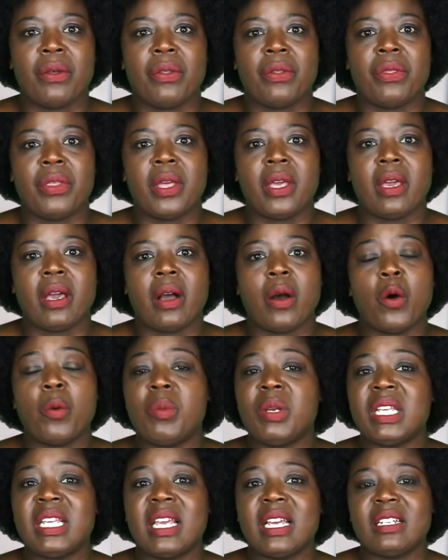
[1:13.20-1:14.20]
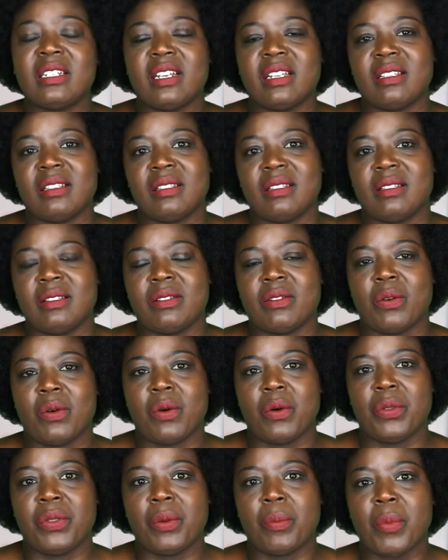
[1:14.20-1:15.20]
their obligations
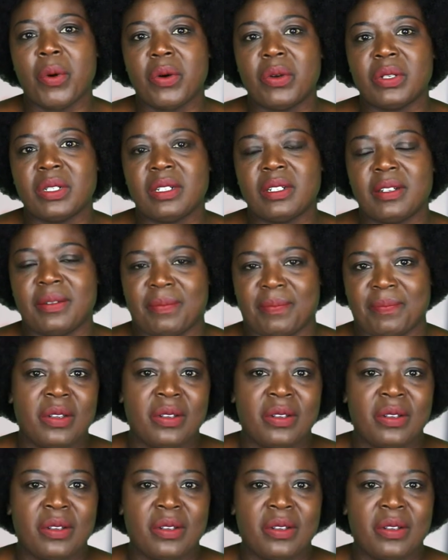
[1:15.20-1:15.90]
on the bond?